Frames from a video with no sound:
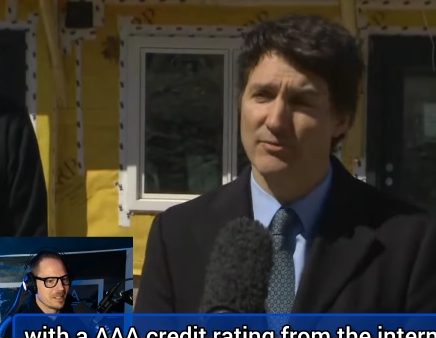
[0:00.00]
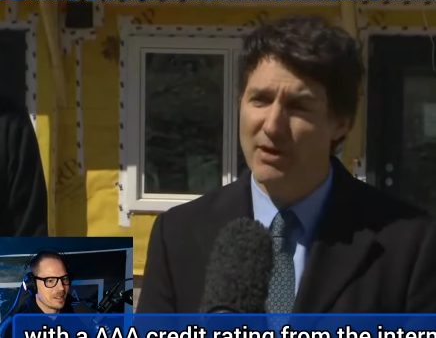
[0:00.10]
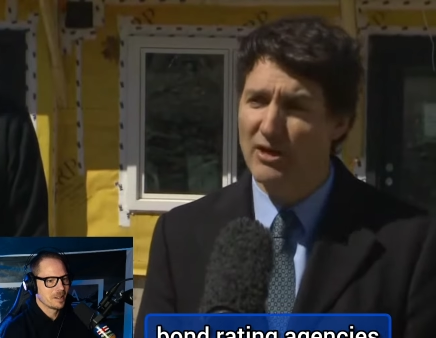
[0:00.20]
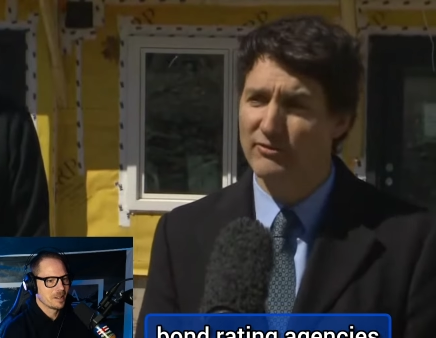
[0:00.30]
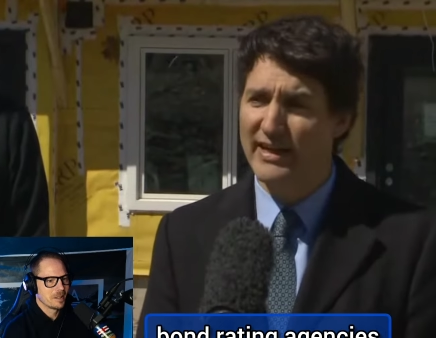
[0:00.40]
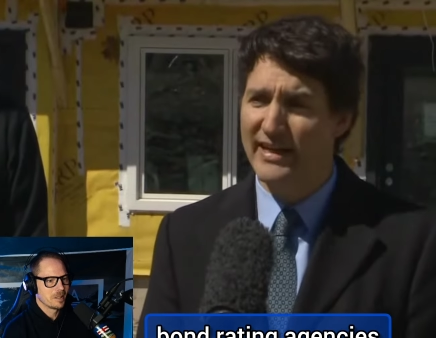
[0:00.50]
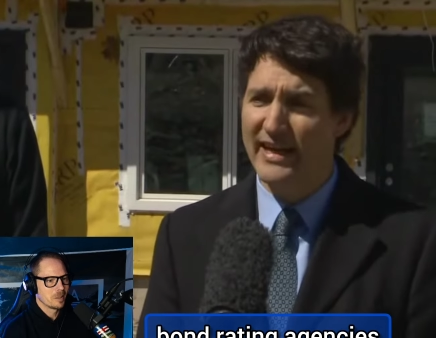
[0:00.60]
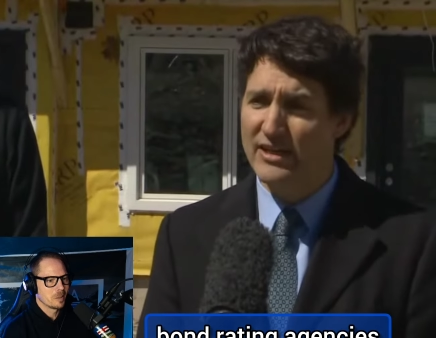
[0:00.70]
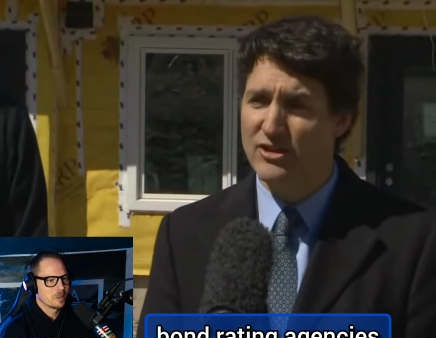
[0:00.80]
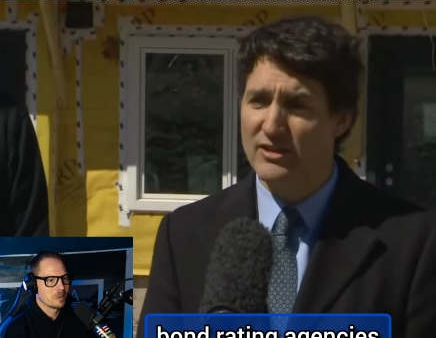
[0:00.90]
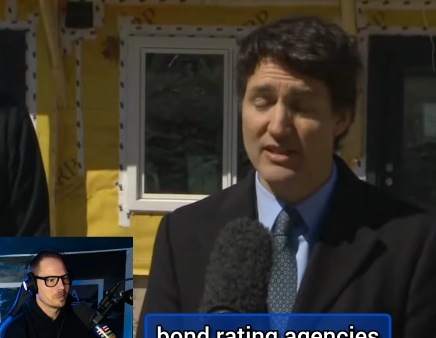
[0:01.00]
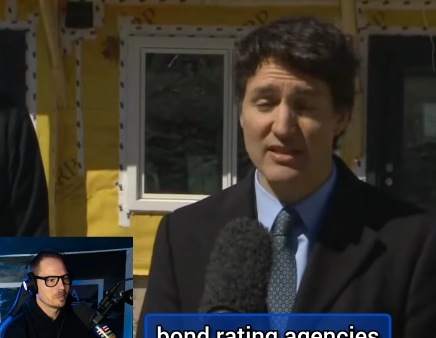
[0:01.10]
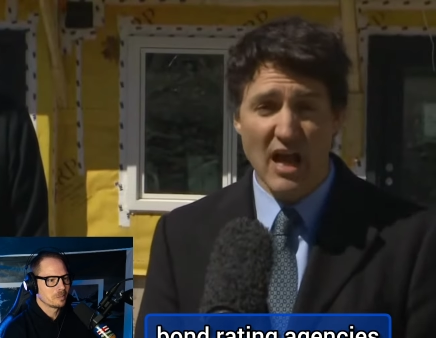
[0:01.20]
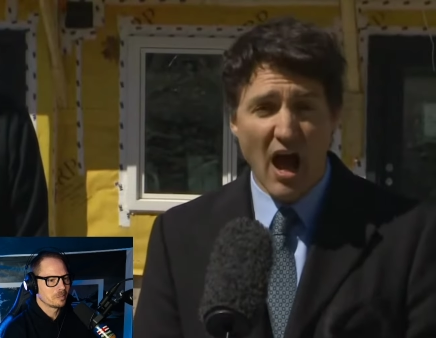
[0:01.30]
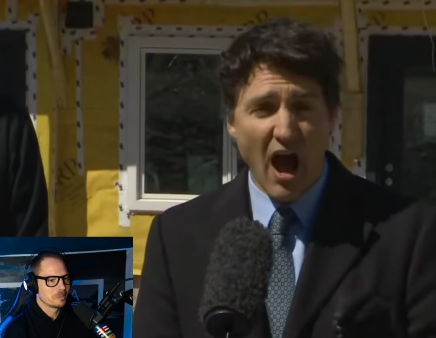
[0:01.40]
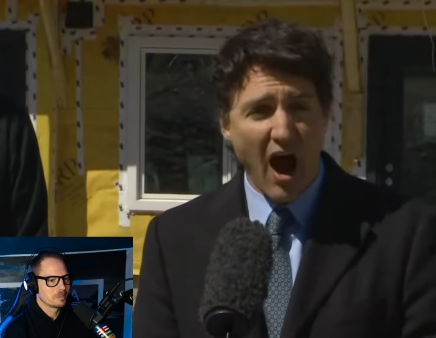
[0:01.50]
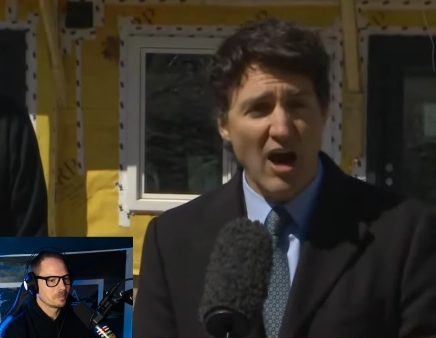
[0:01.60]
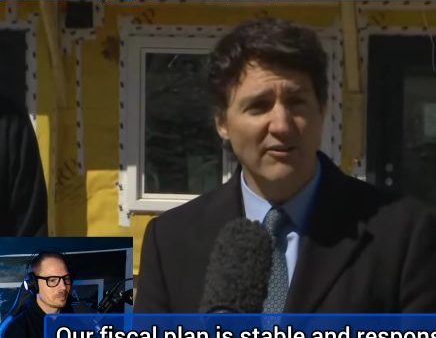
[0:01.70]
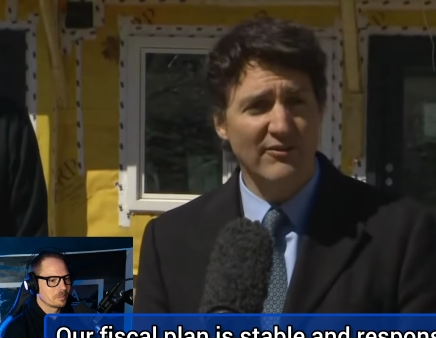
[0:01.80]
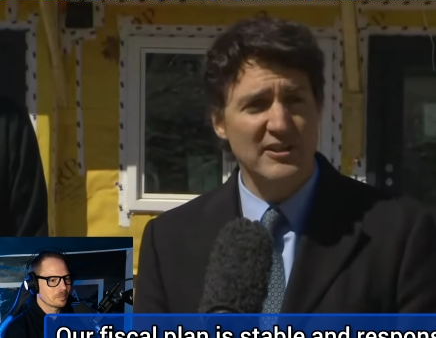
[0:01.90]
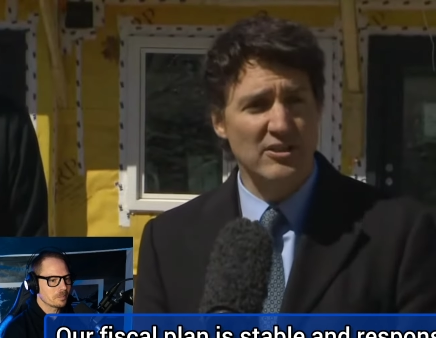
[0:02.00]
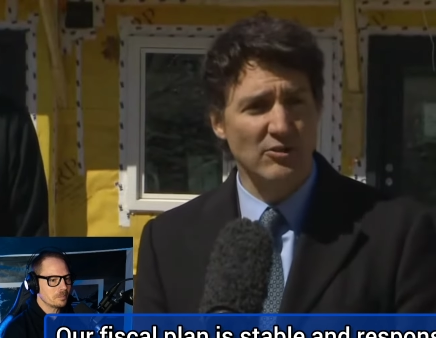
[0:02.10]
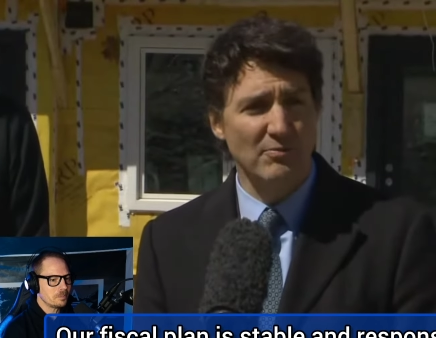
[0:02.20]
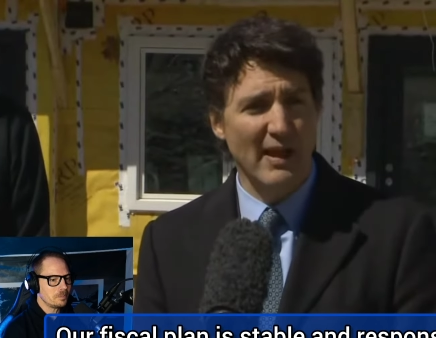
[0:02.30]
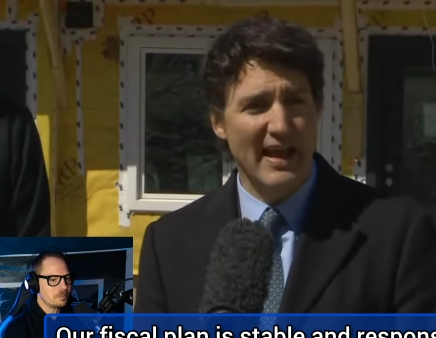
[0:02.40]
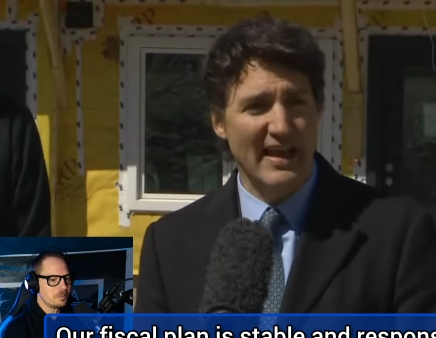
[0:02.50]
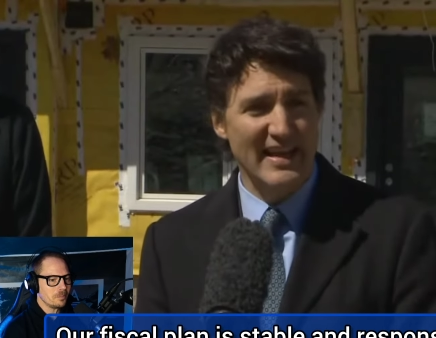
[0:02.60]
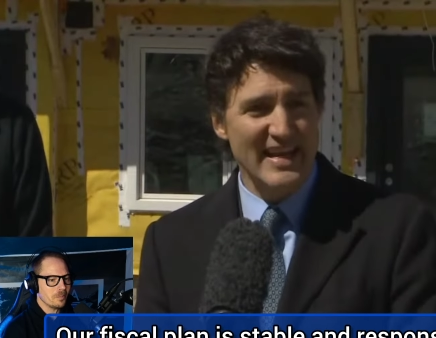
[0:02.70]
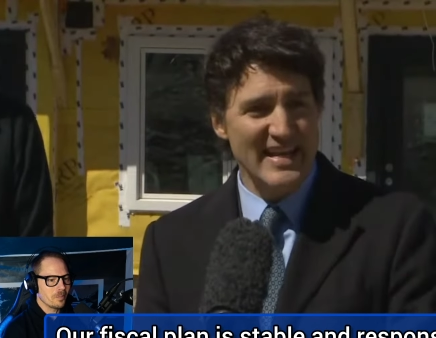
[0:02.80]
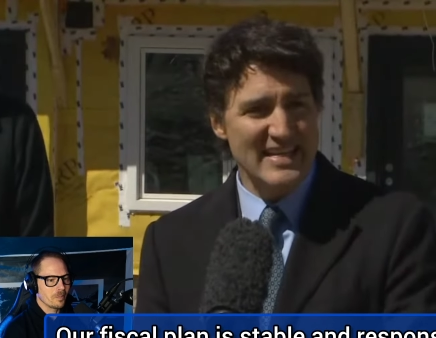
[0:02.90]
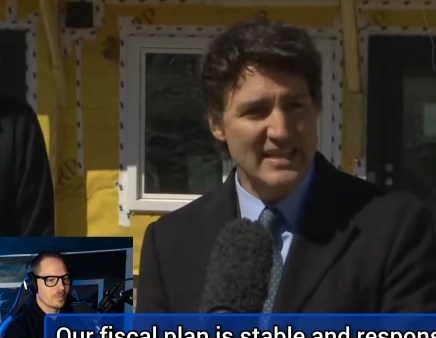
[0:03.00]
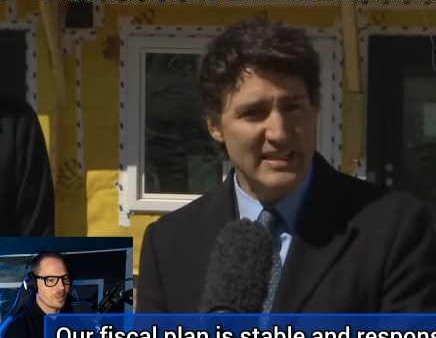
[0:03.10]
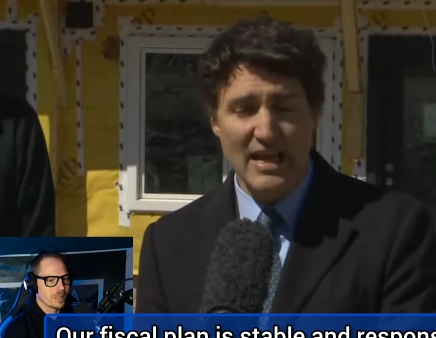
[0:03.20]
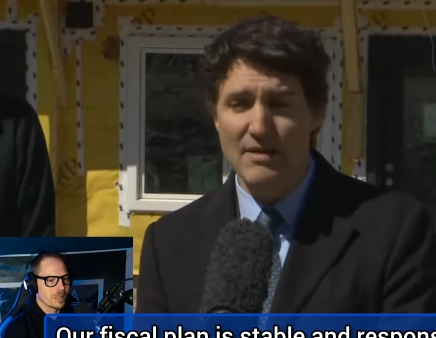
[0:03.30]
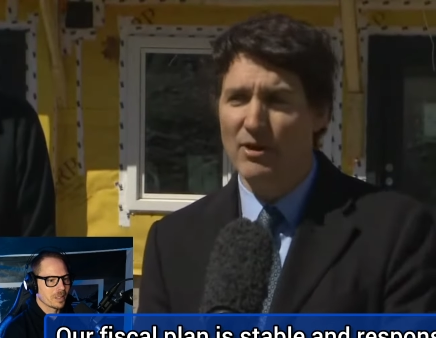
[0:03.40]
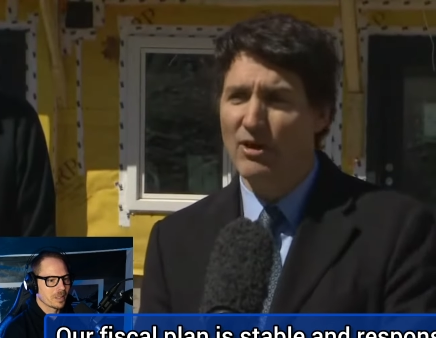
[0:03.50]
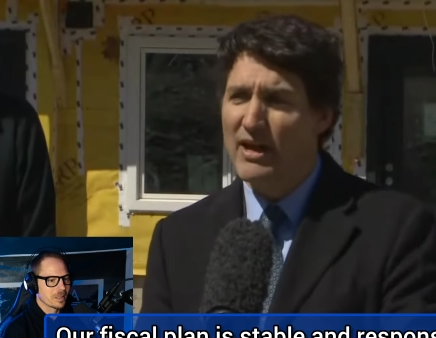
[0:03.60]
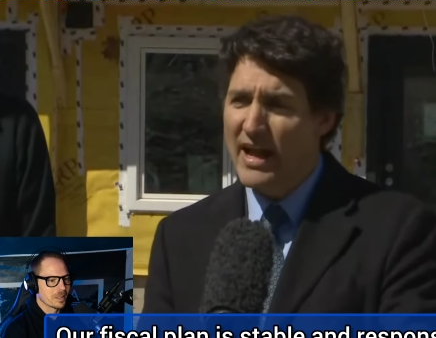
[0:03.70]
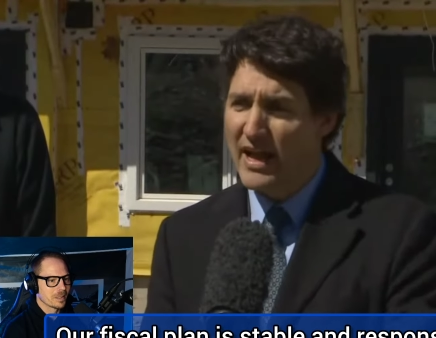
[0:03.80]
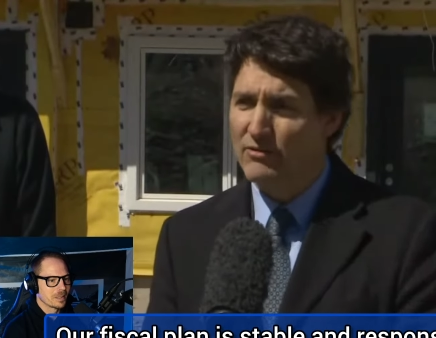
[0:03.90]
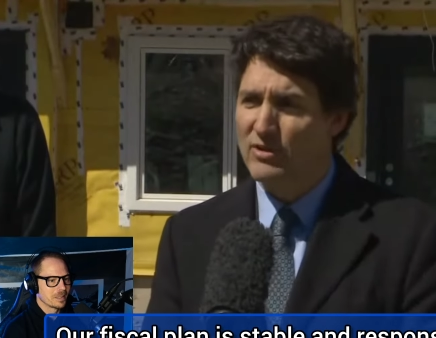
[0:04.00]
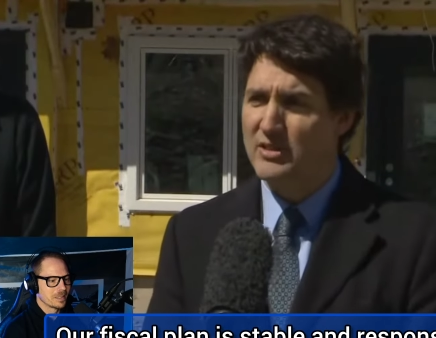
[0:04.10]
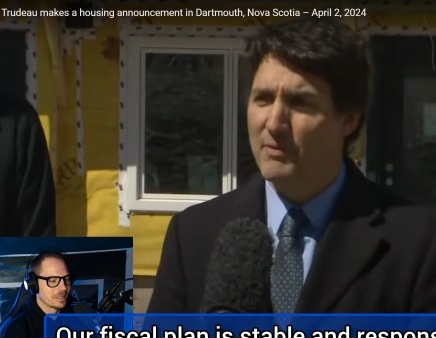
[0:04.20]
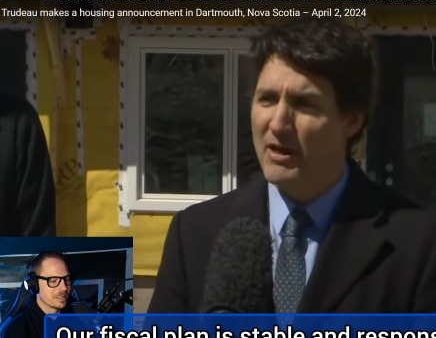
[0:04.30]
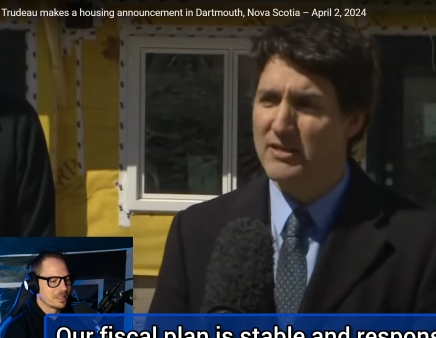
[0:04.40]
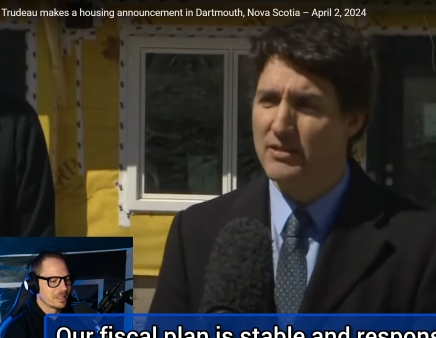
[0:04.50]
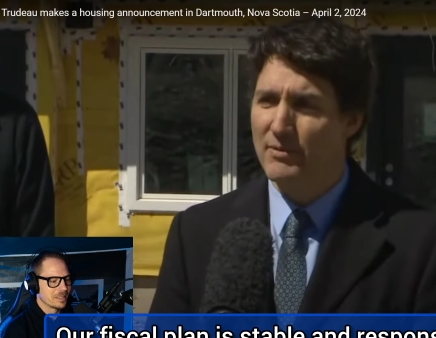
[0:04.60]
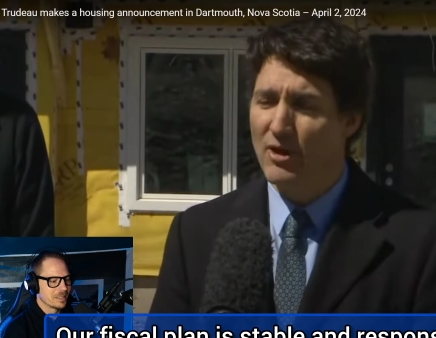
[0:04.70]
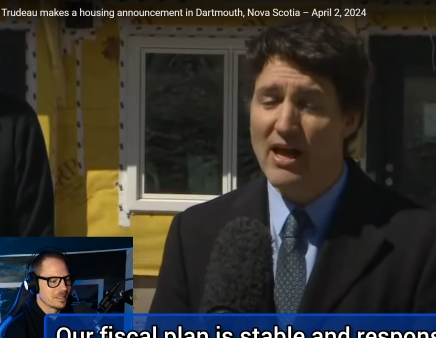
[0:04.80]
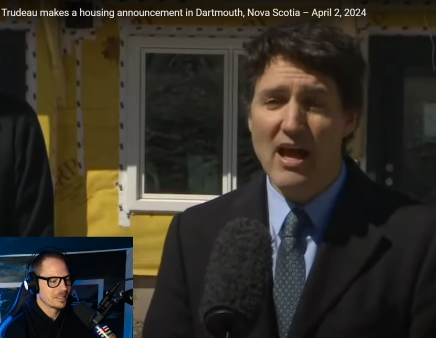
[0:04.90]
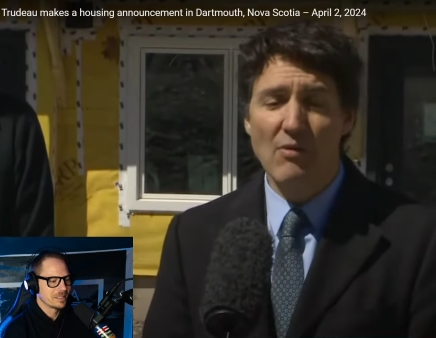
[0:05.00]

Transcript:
Speaker 1: bond rating agencies. Our fiscal plan is stable and responsible,